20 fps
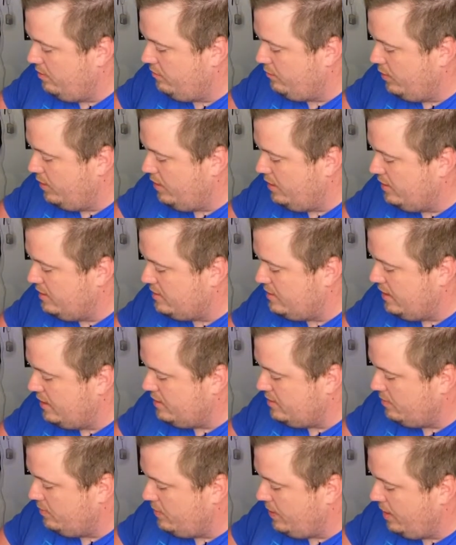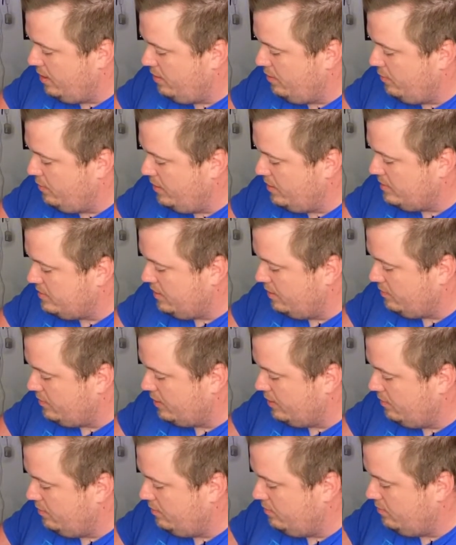One of these days, I'm bound to win something.